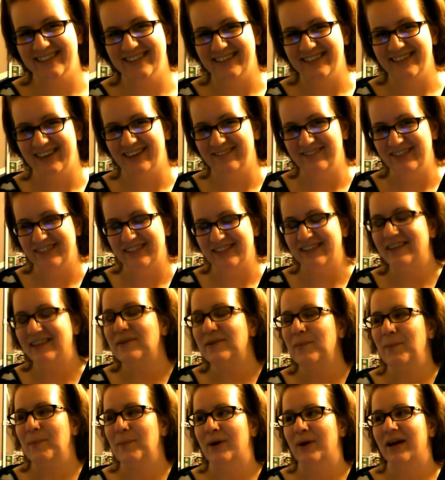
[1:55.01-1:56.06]
obviously,
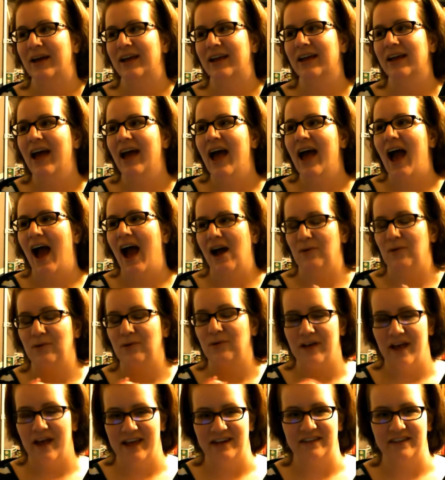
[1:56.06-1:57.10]
but I will
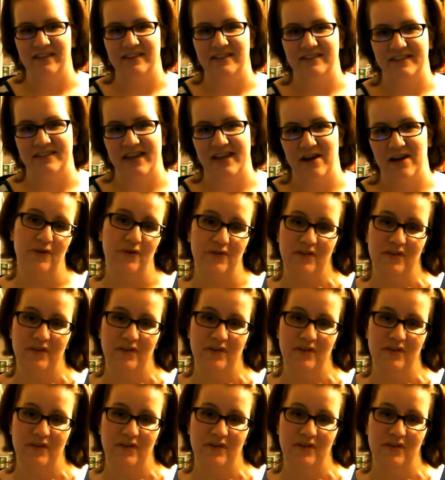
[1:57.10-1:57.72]
edit this down.